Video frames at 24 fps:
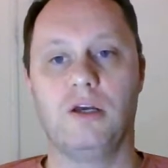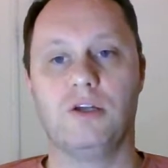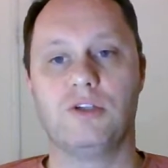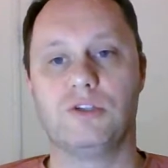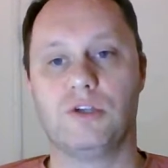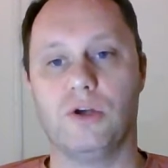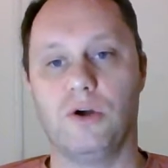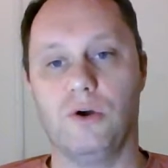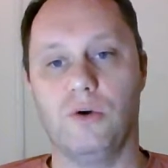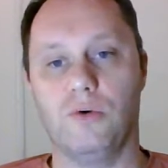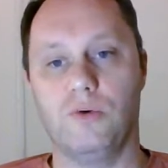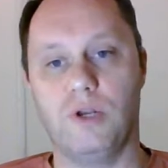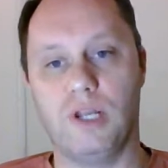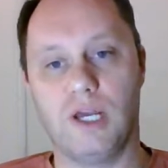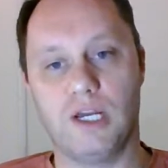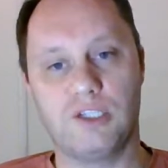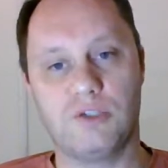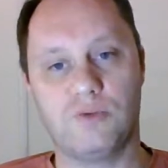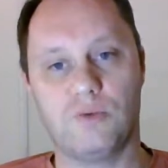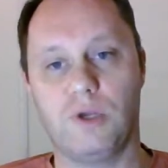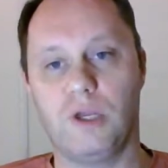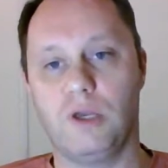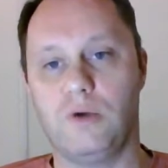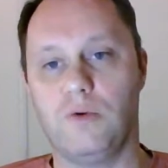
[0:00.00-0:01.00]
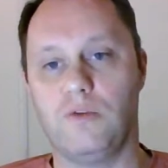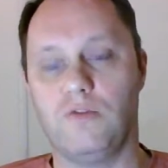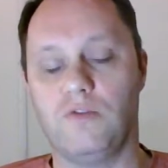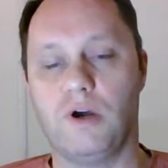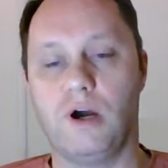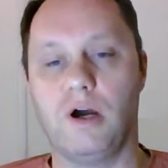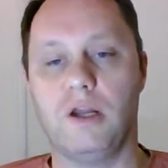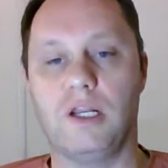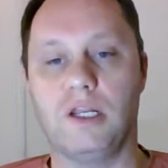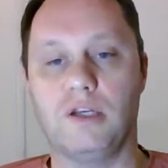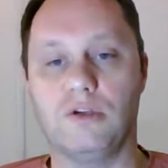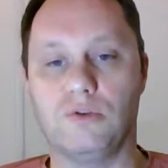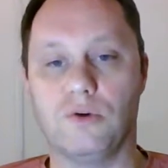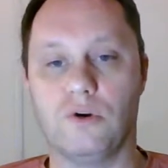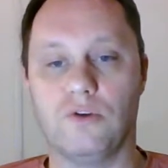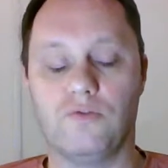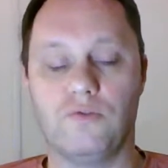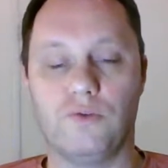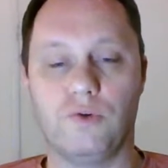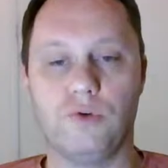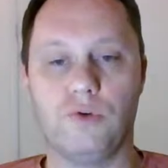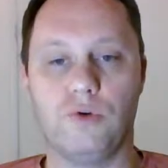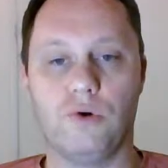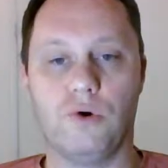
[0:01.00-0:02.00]
So next week we've got indoor
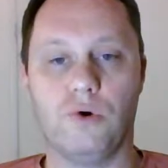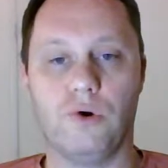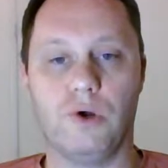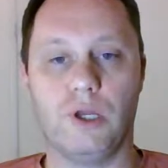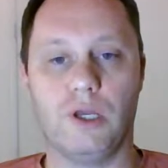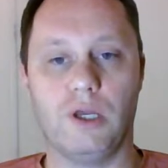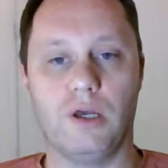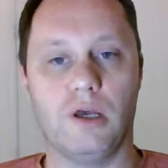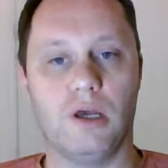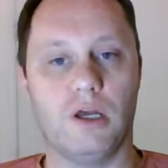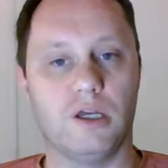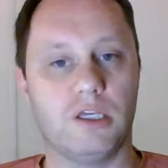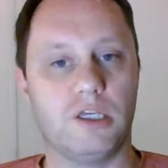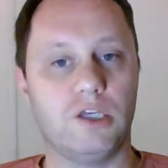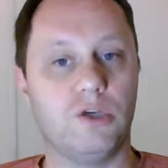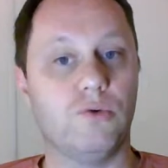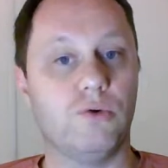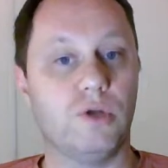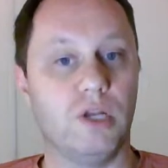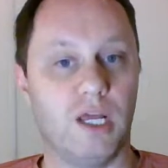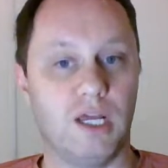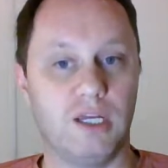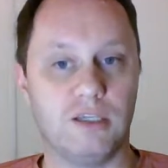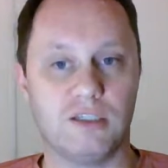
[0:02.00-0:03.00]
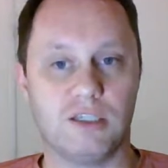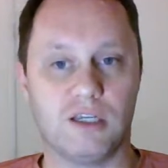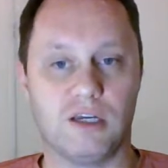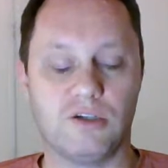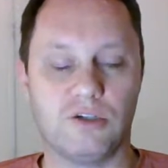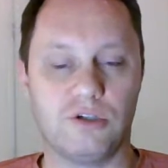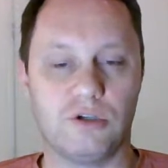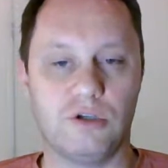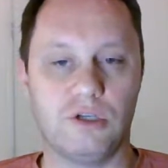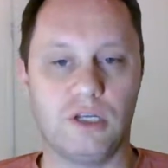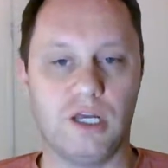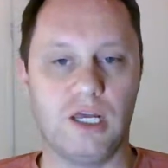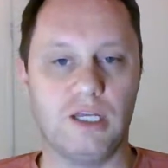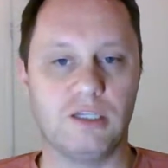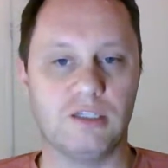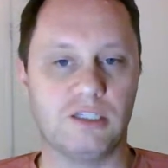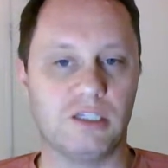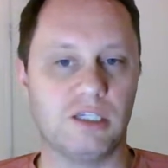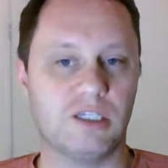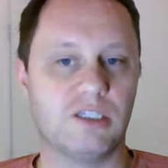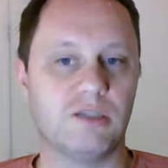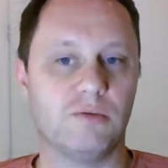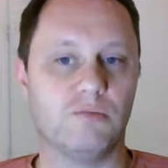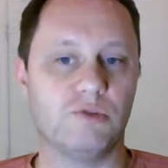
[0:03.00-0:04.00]
food growing, a Q&A session, and
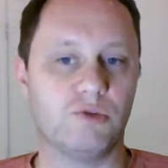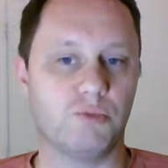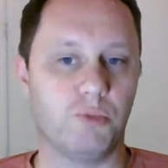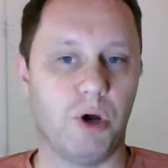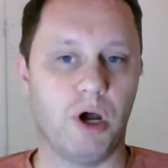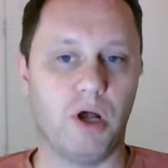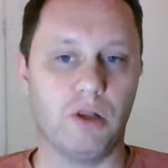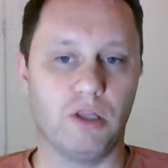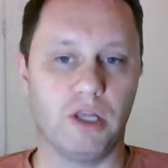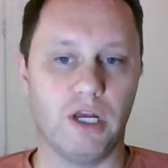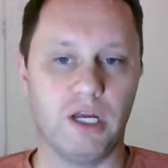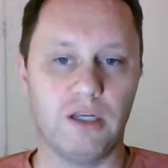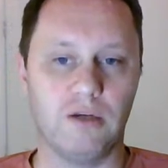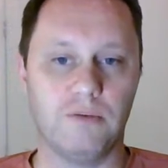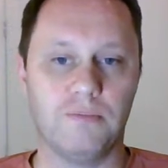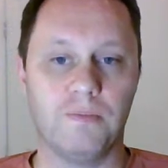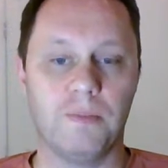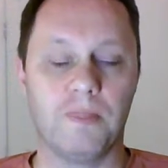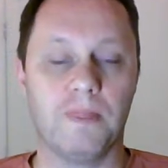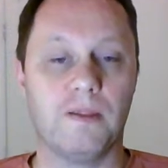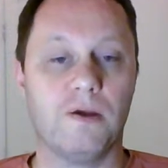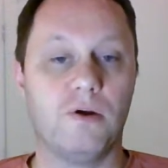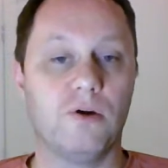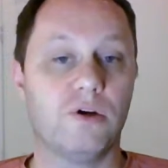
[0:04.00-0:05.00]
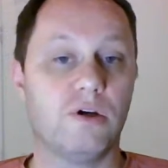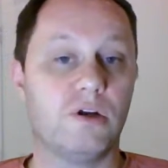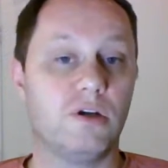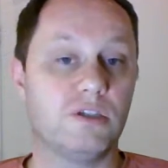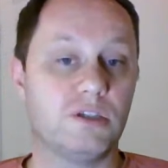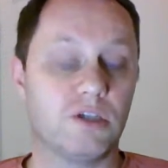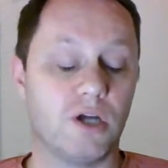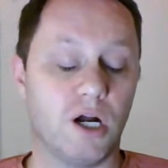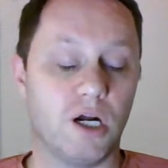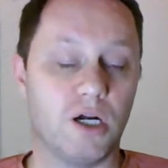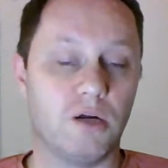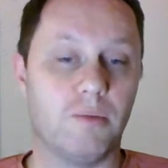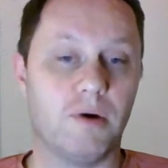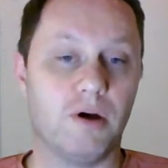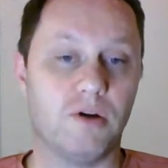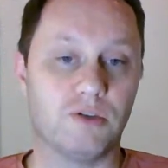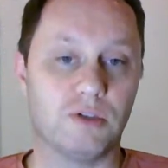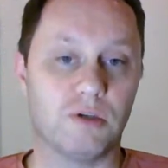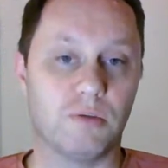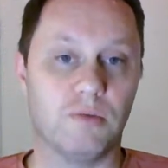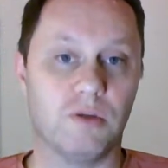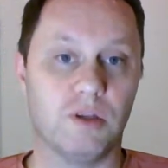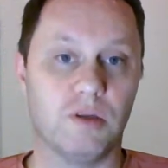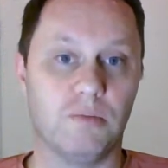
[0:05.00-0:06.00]
system spotlight. I'm going to talk about
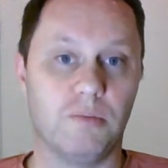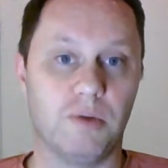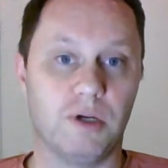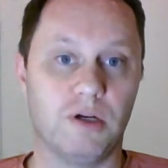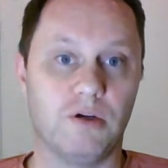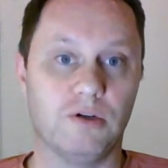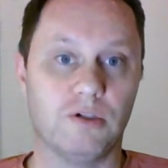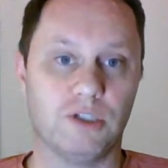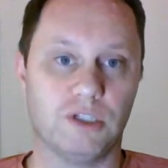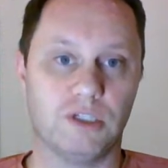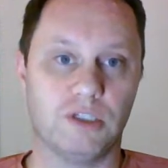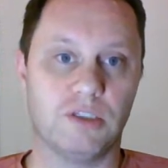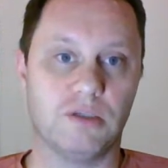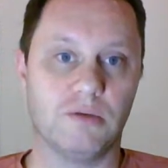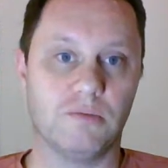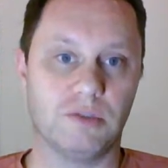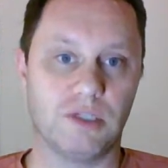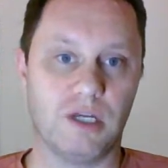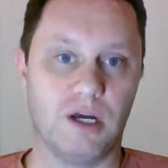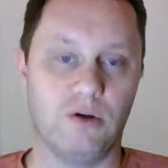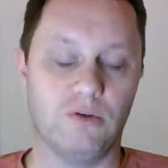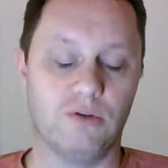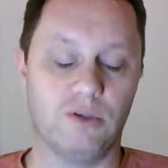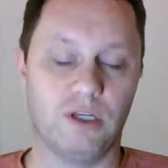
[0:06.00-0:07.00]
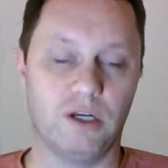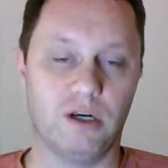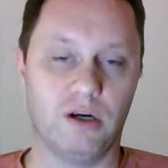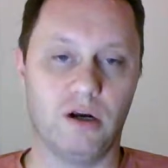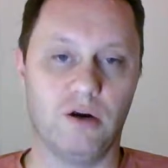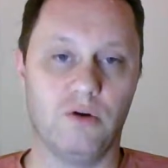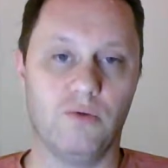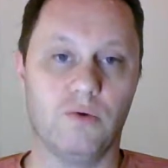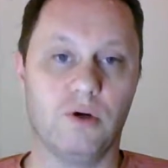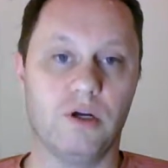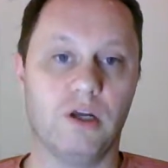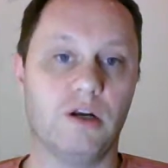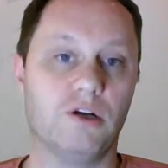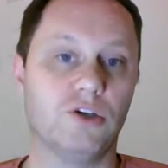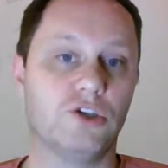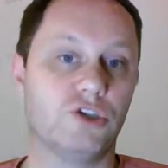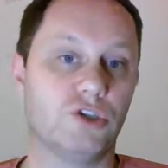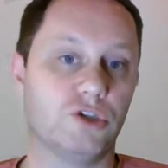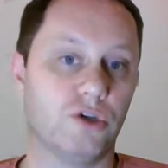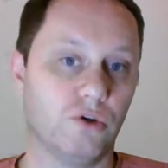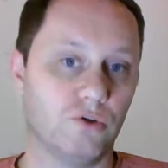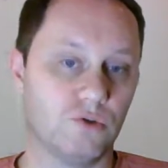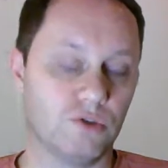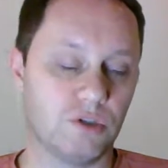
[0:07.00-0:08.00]
some of the bigger systems out there. We're going to
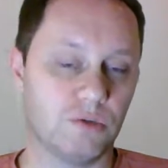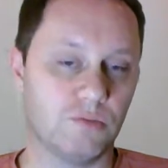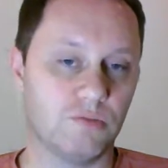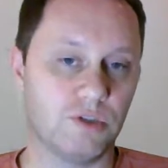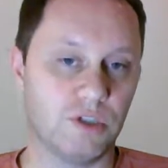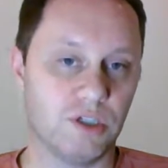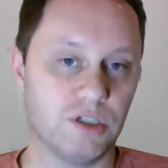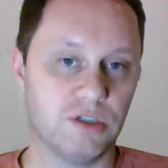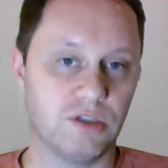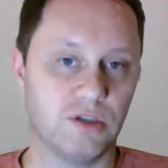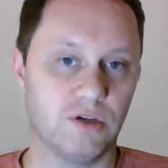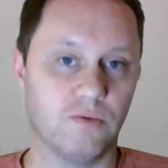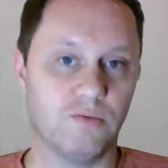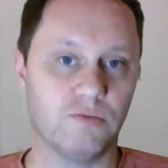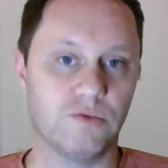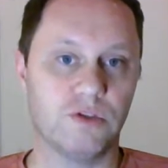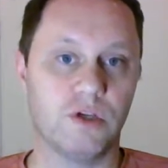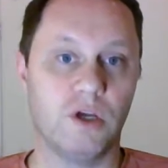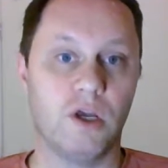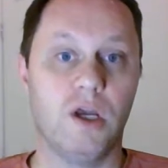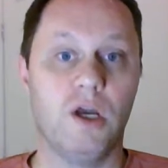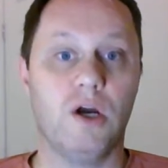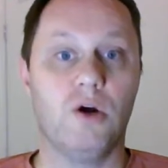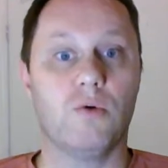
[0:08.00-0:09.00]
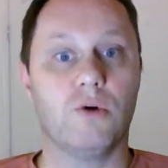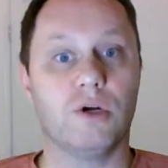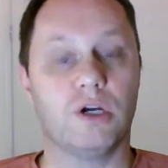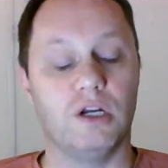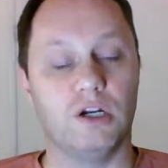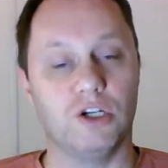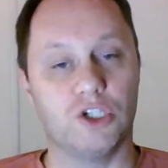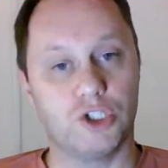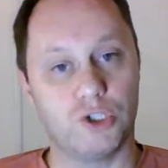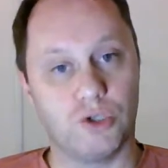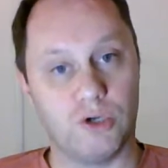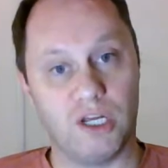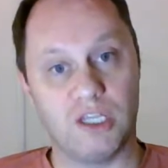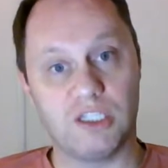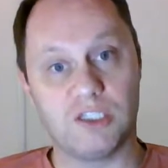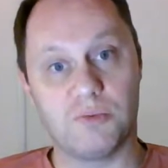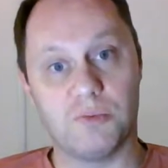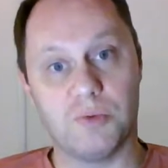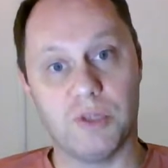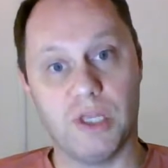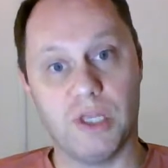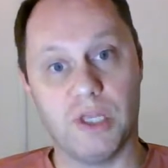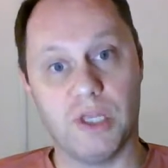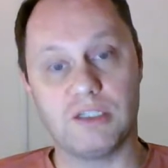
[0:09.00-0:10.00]
show some systems. We're going to
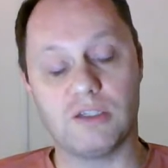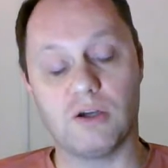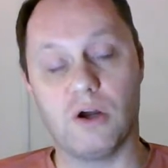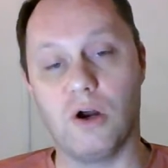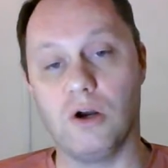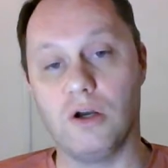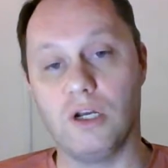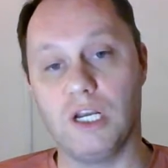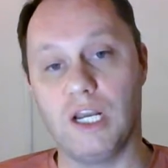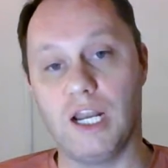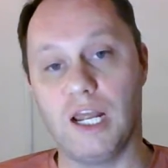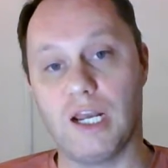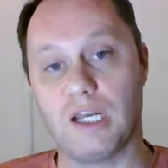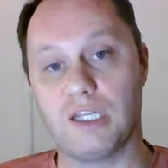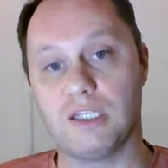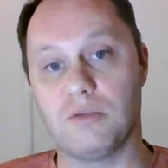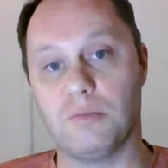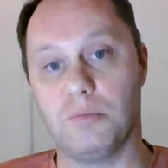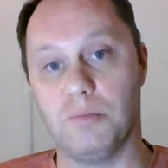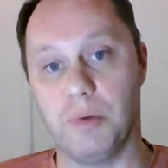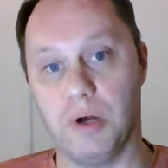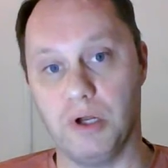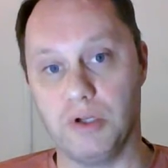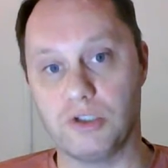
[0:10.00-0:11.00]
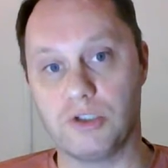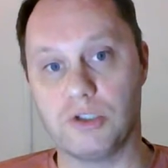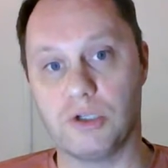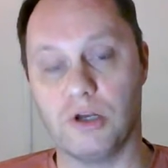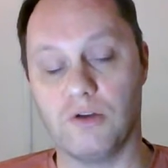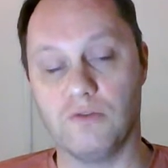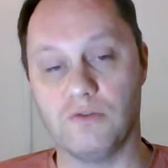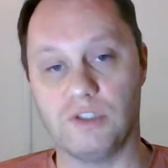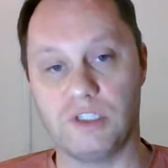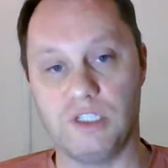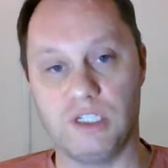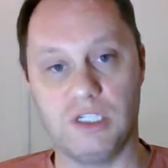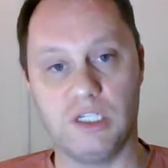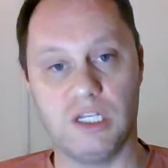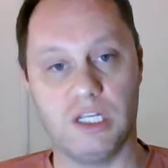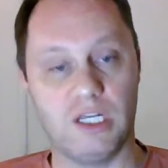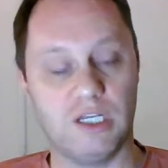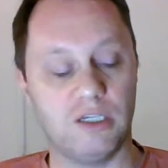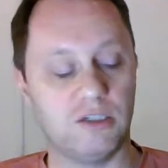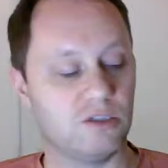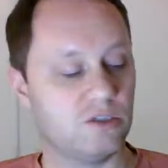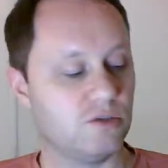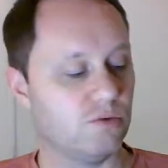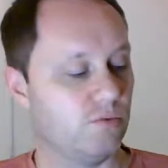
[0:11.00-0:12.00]
transplant our next bunch of
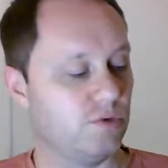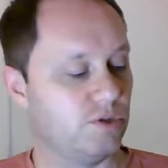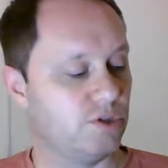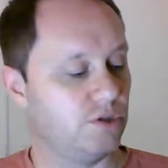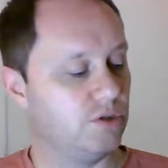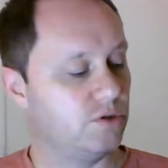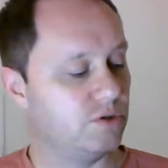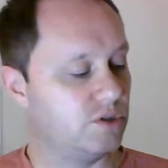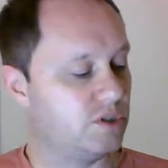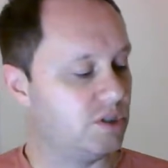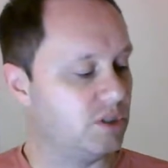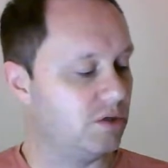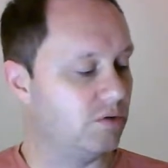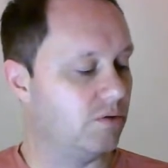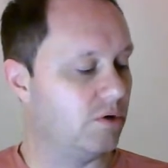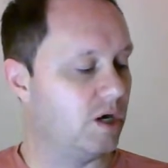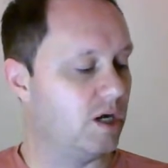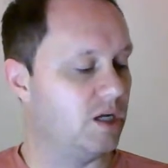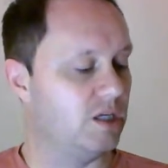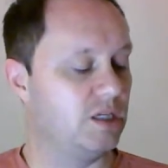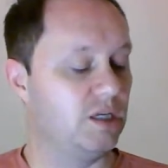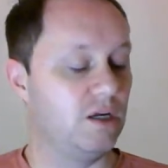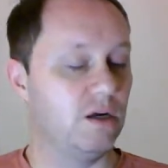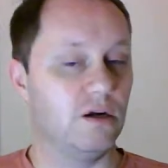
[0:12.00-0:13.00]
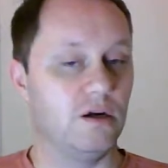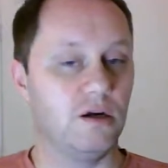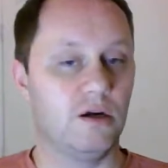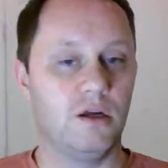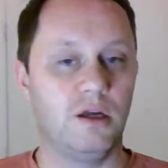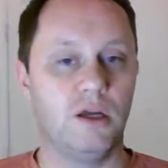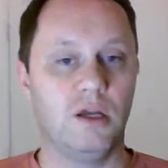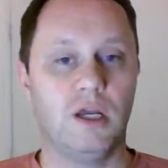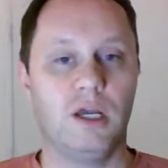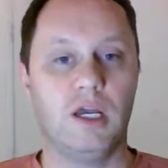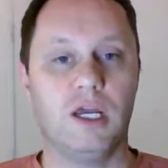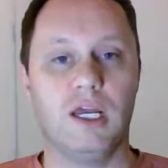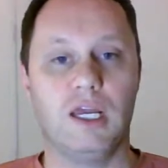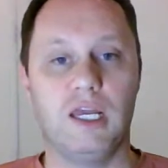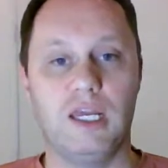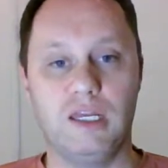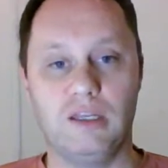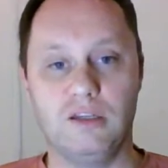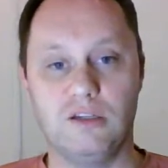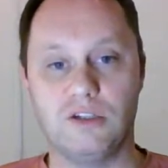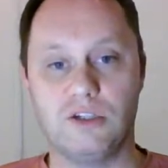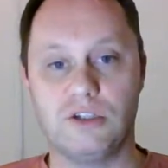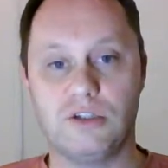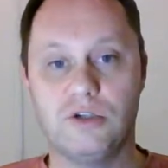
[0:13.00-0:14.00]
seedlings, which you see right here,
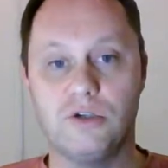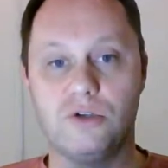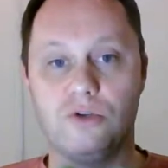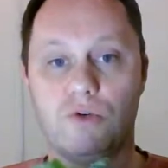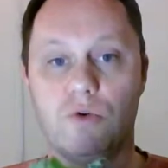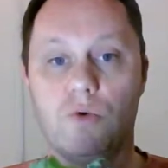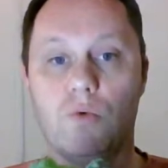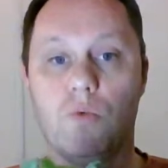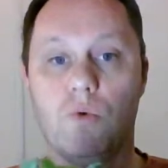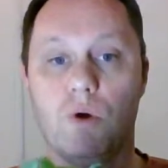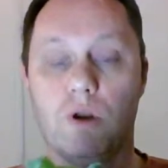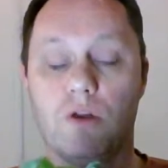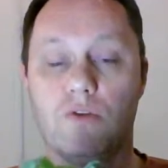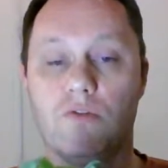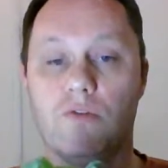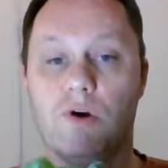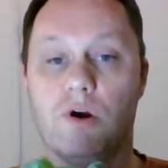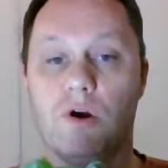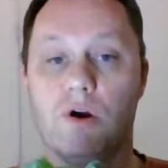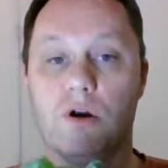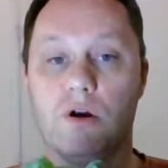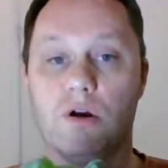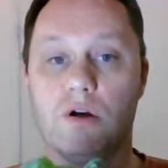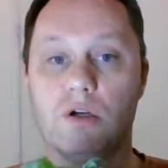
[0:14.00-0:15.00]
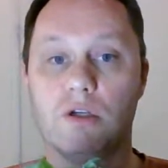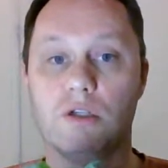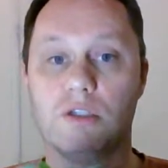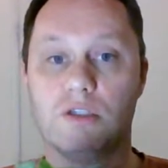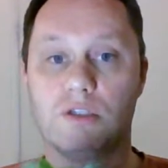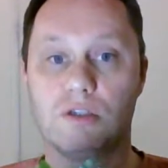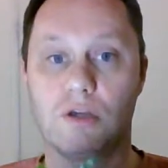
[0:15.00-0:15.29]
into one of our